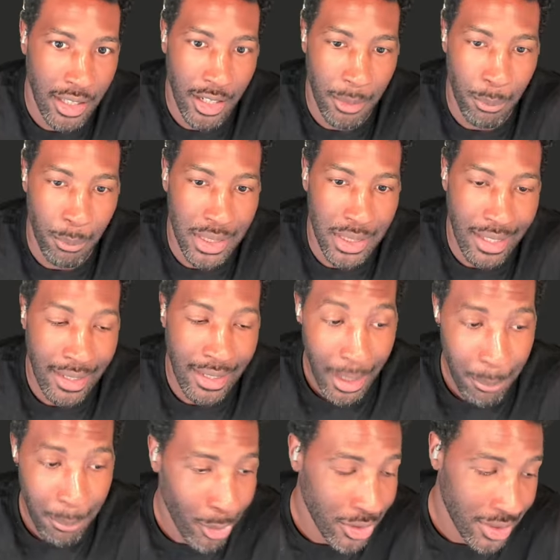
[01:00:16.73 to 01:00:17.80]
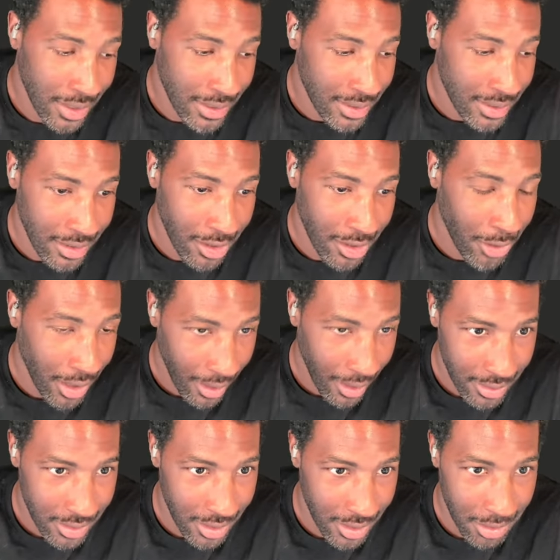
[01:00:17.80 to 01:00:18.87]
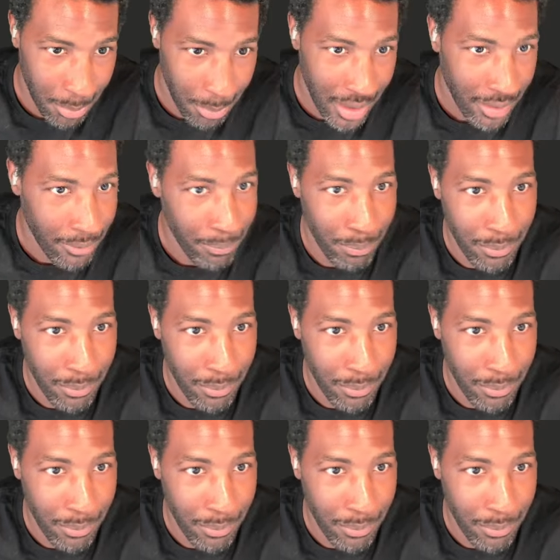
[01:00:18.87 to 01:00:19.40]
with a lot more CSS coding, honestly, to me.